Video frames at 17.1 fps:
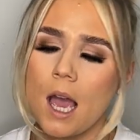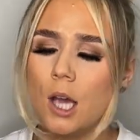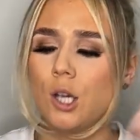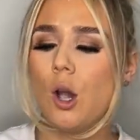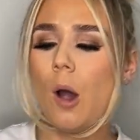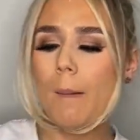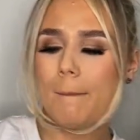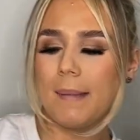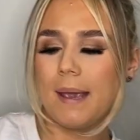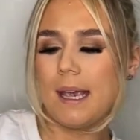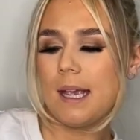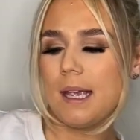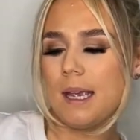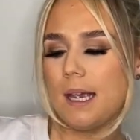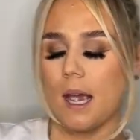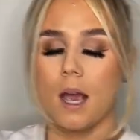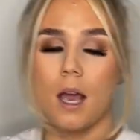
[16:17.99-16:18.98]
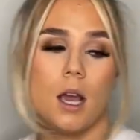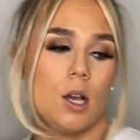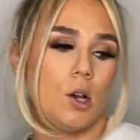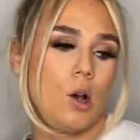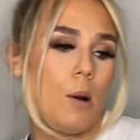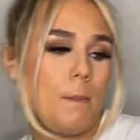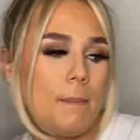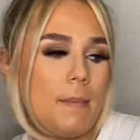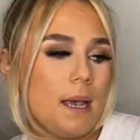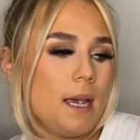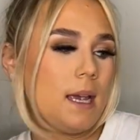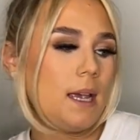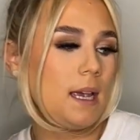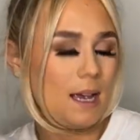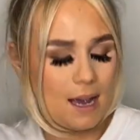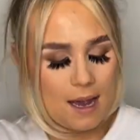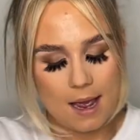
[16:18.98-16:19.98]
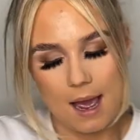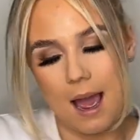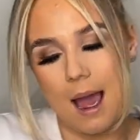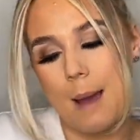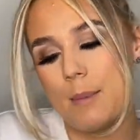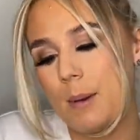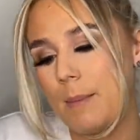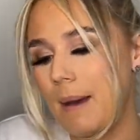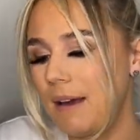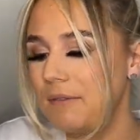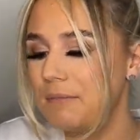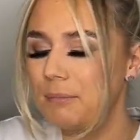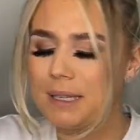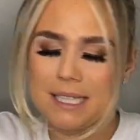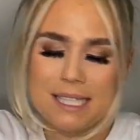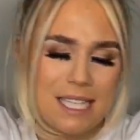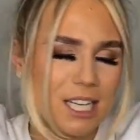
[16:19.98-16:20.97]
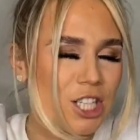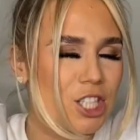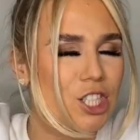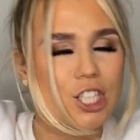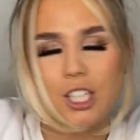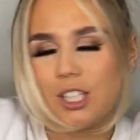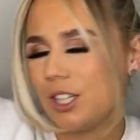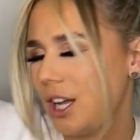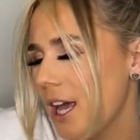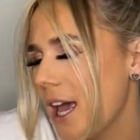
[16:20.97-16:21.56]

go me, go me. I'm a mathematician.